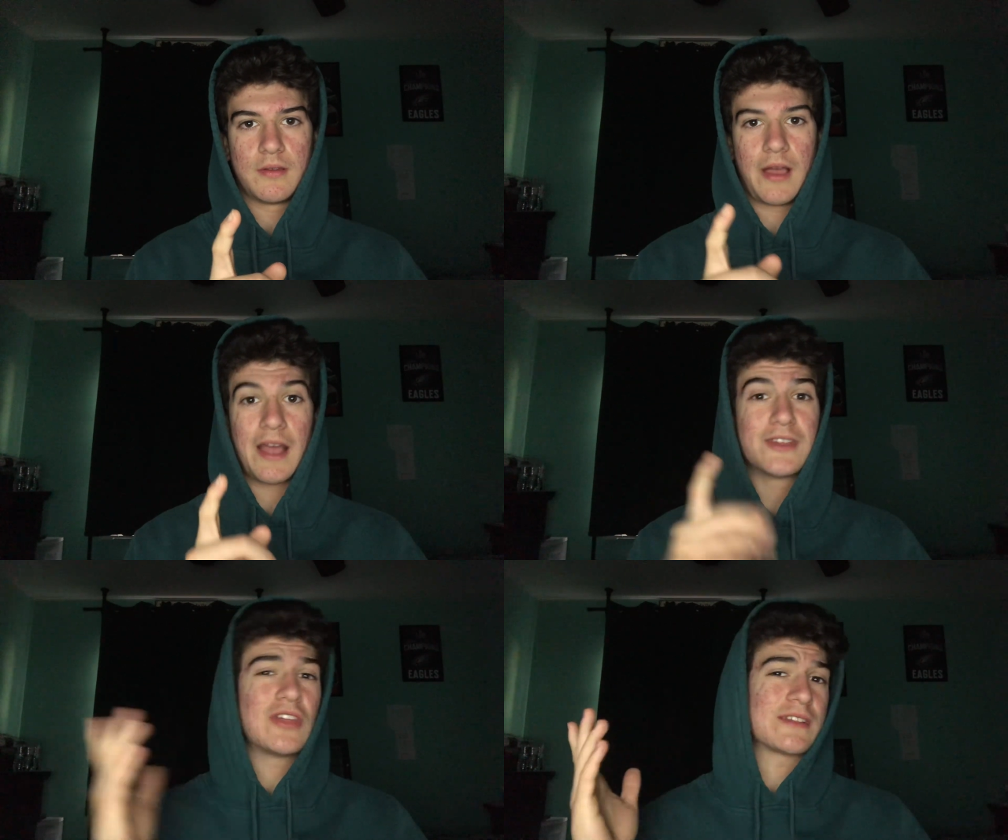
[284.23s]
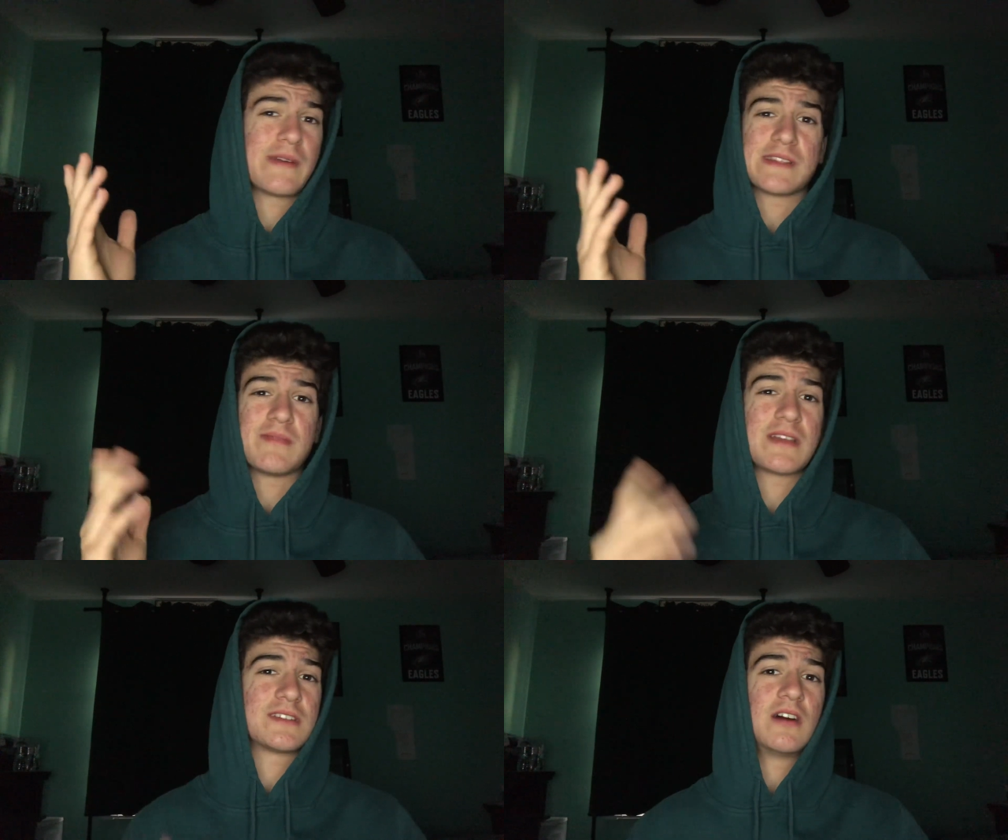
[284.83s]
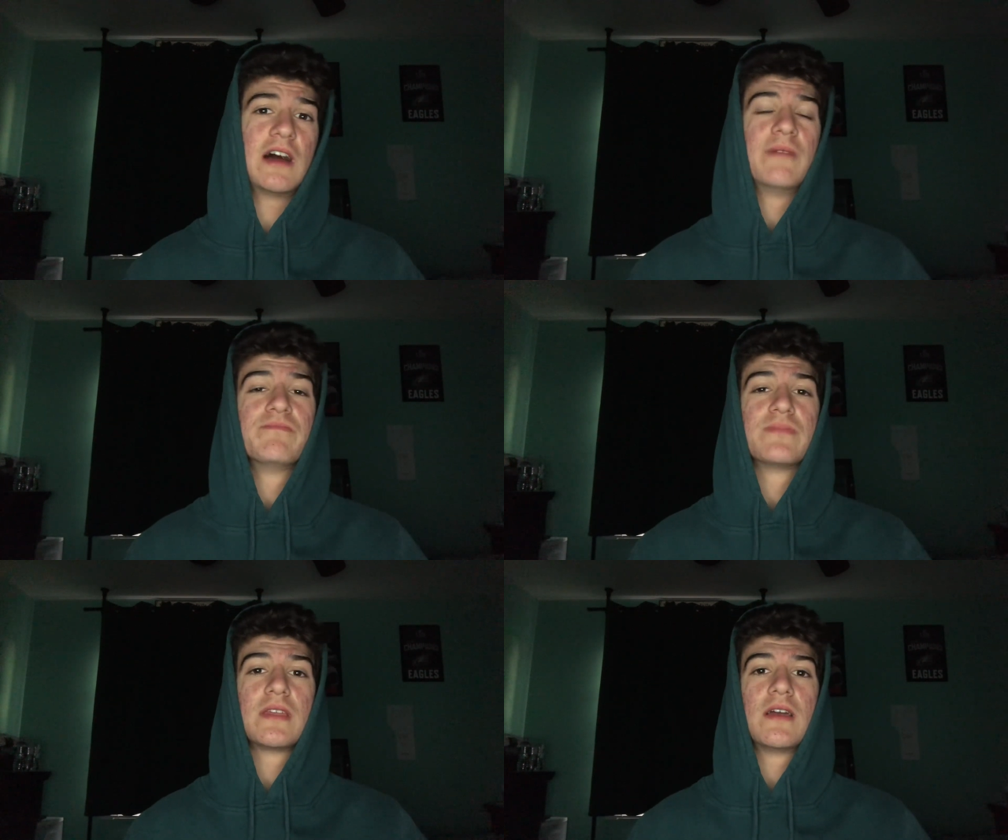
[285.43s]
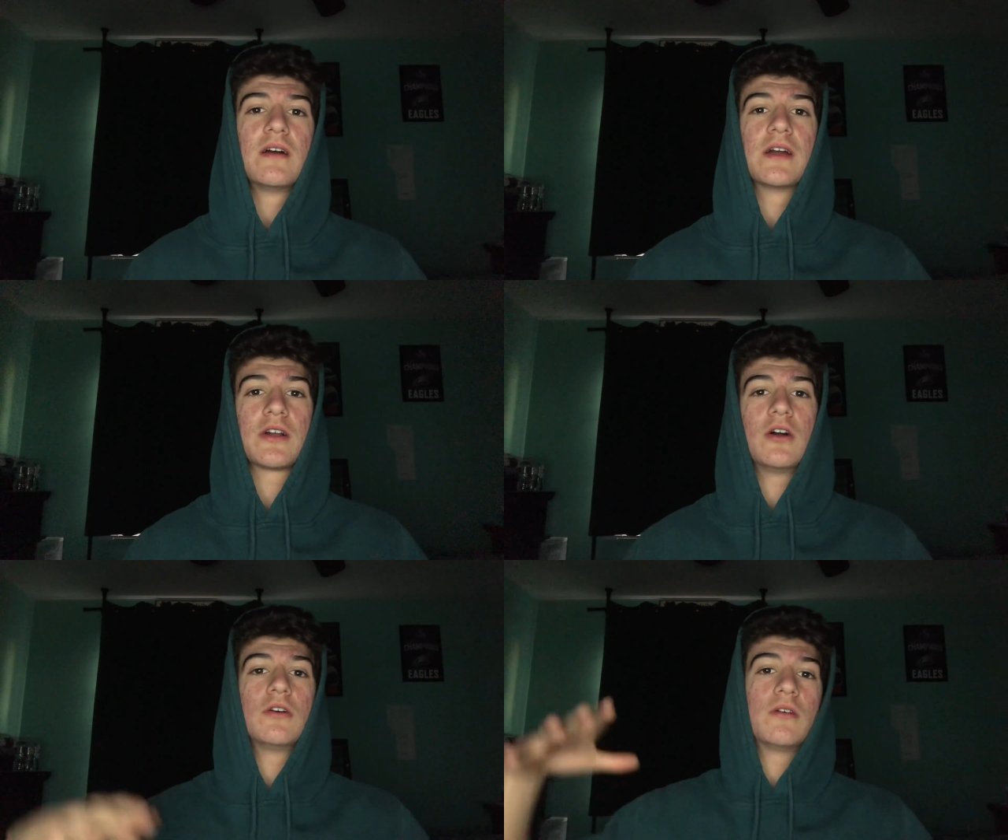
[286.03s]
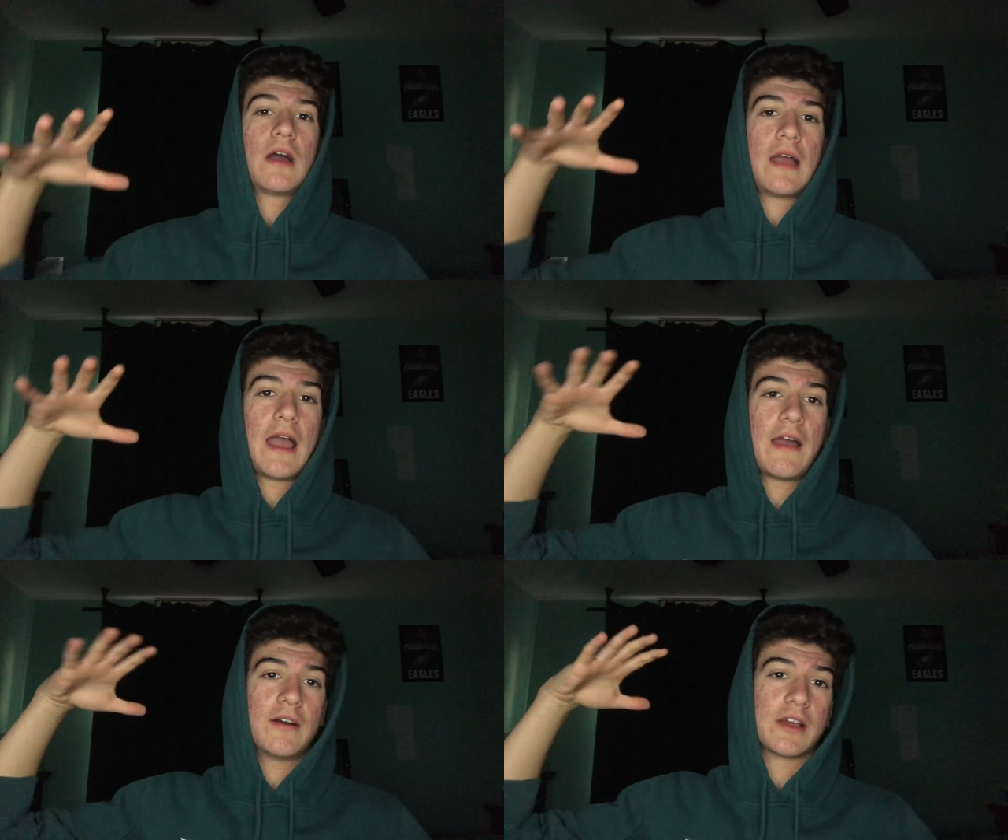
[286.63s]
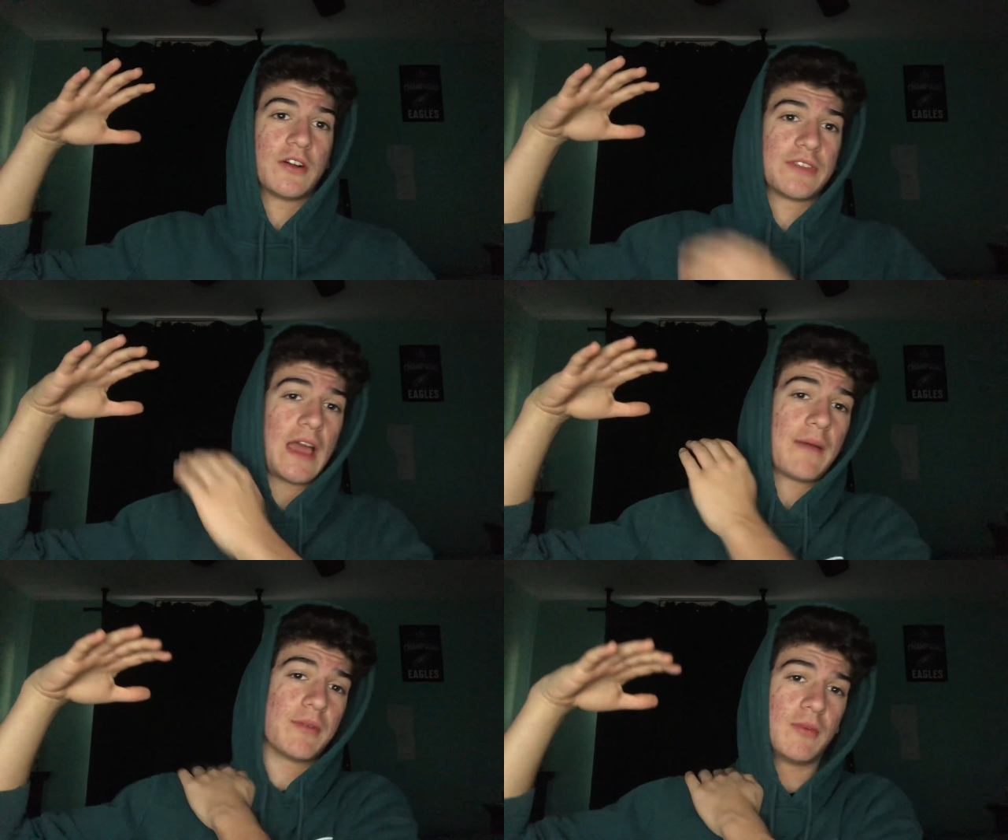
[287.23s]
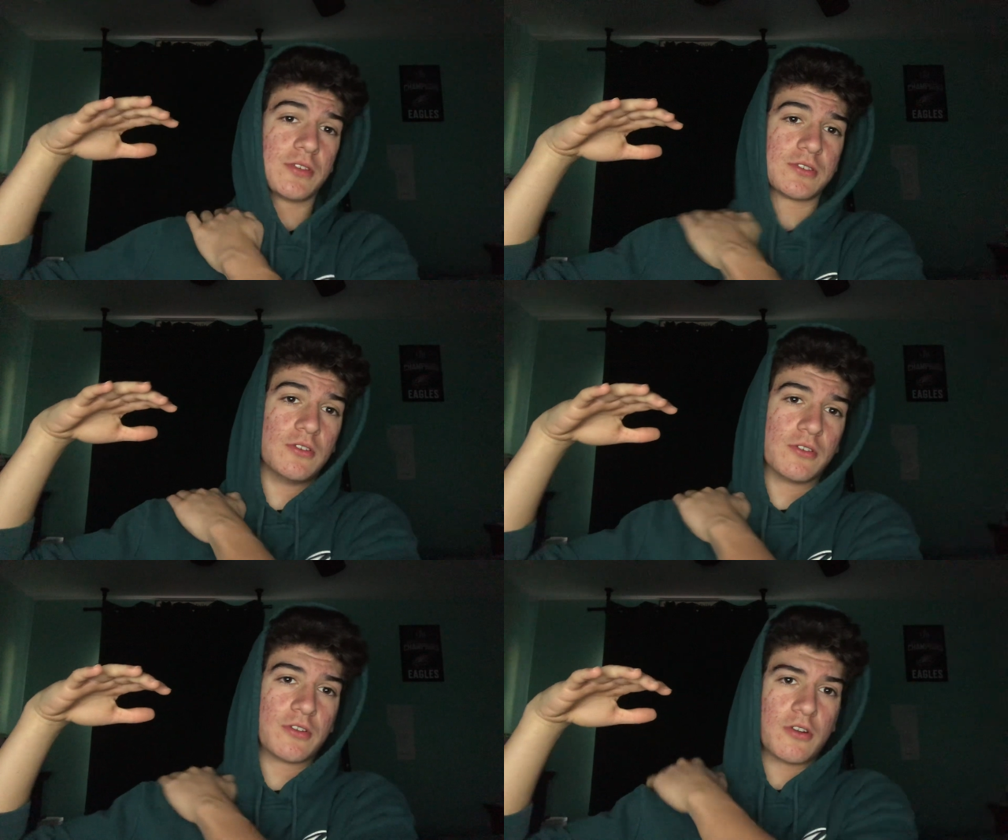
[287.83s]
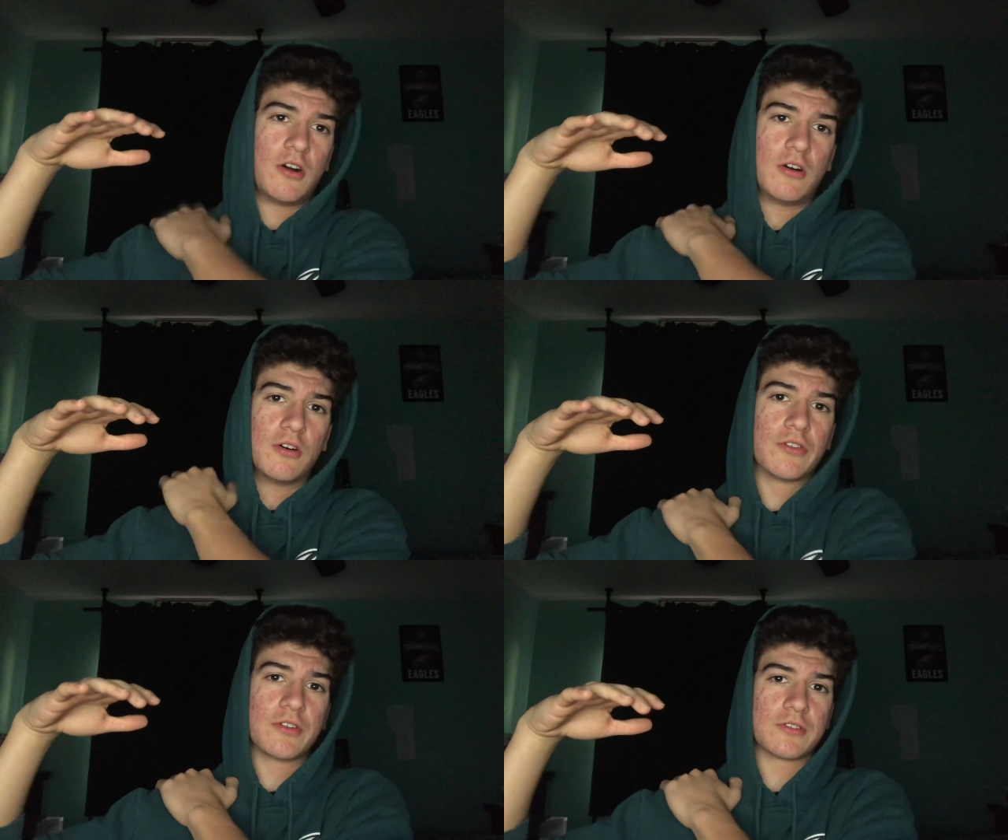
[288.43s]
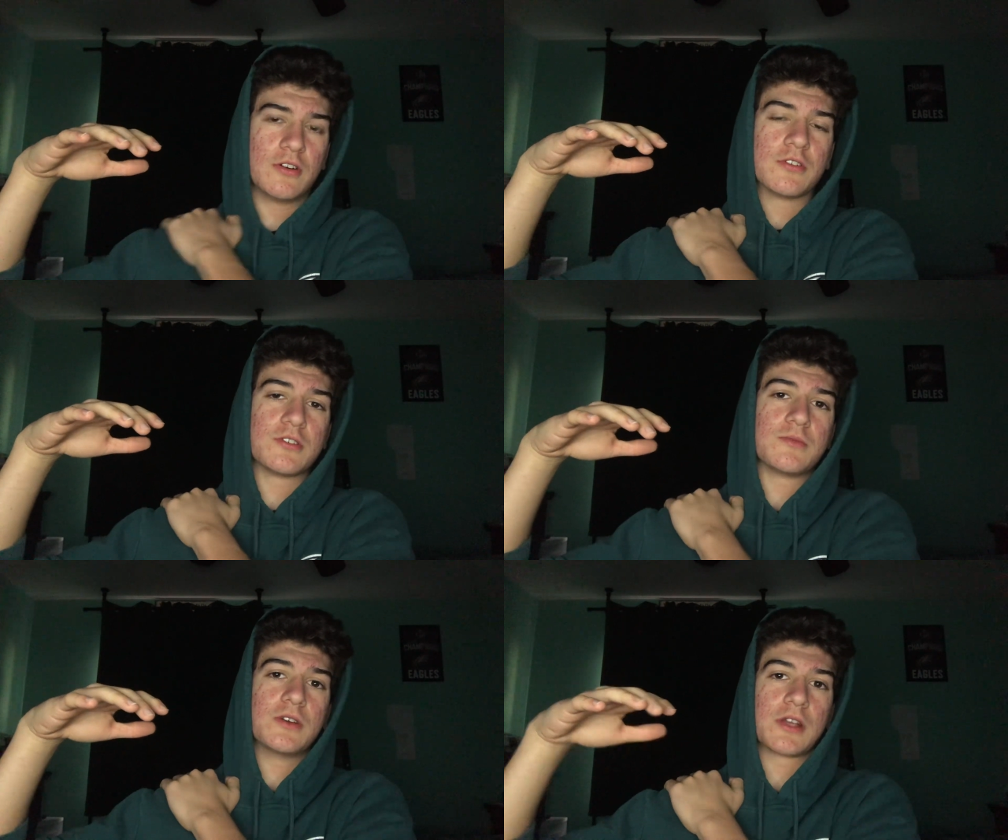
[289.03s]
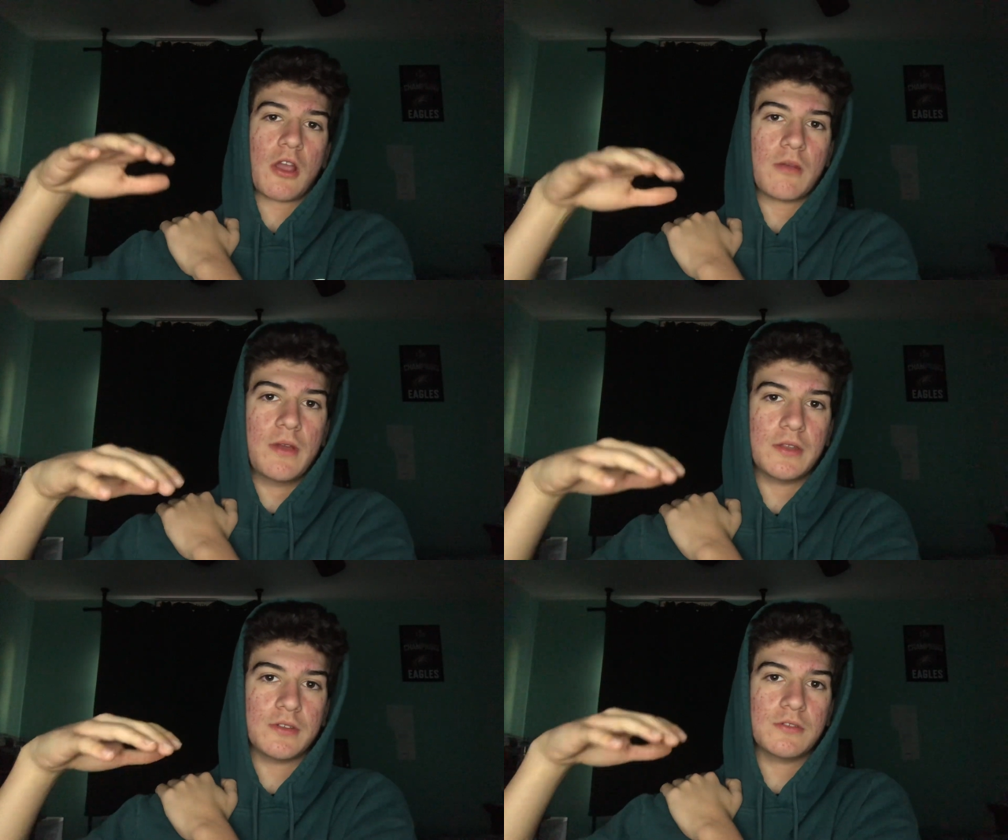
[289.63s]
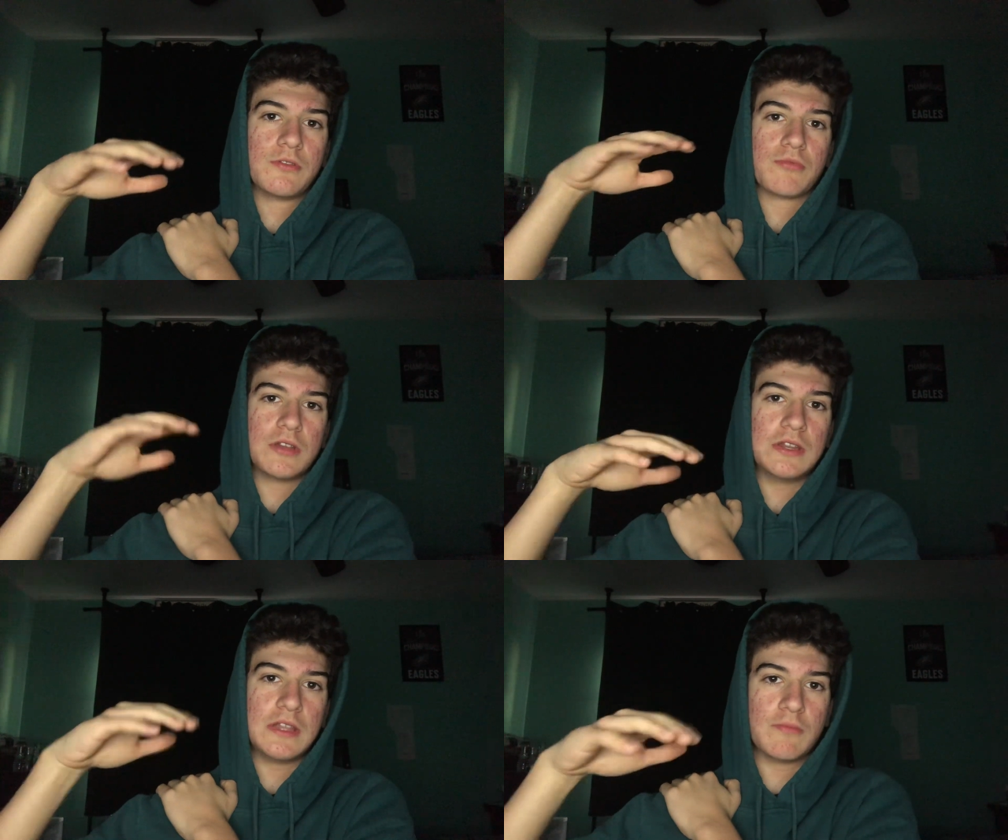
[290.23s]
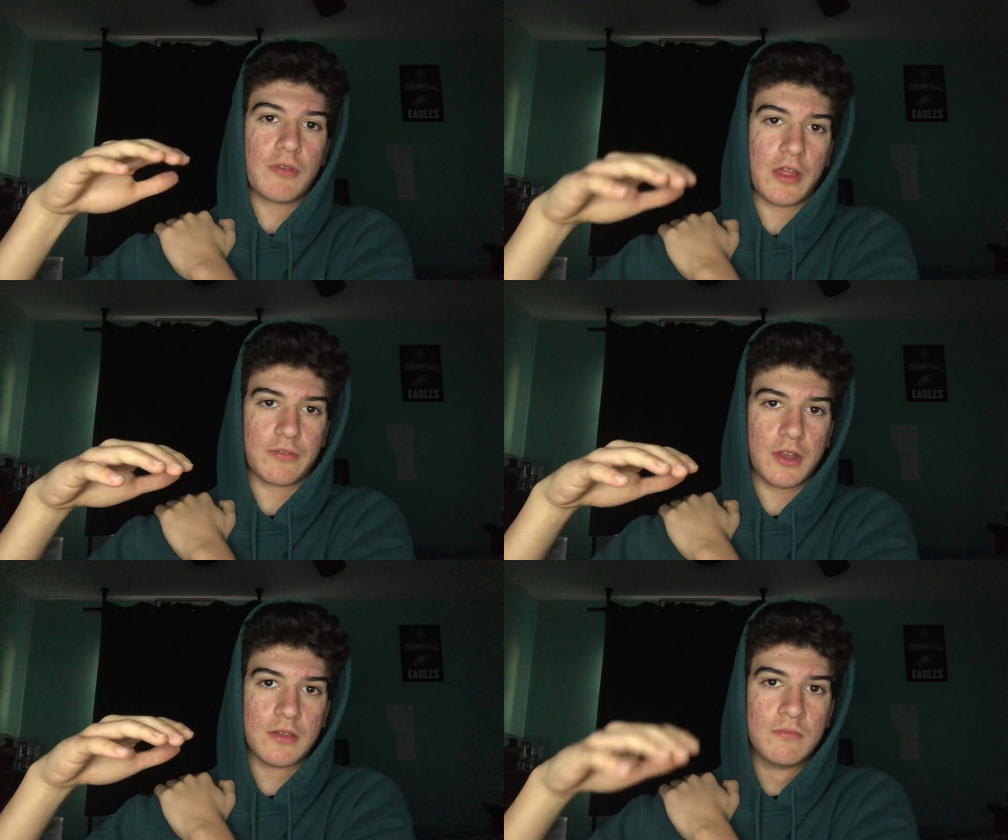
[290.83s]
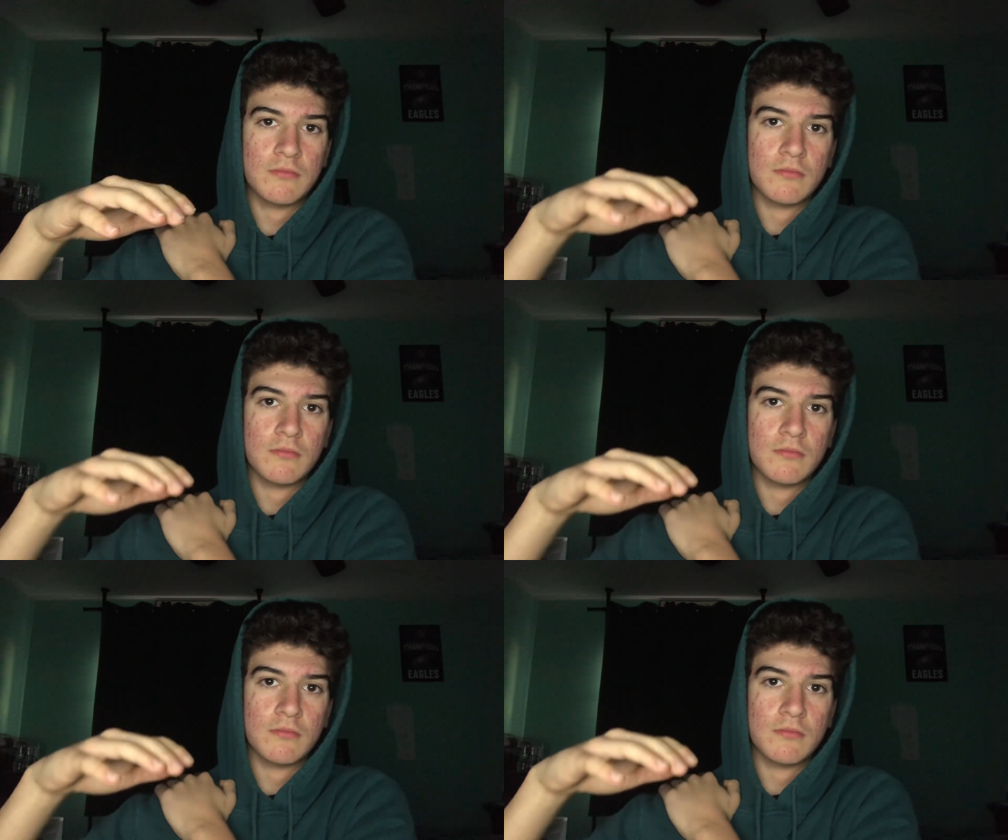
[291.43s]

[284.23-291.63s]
I do that to my teammates a lot. I'll tap them on the shoulder, or I'll hold their shoulder and just be like, all right, man, do three deep breaths. Ready?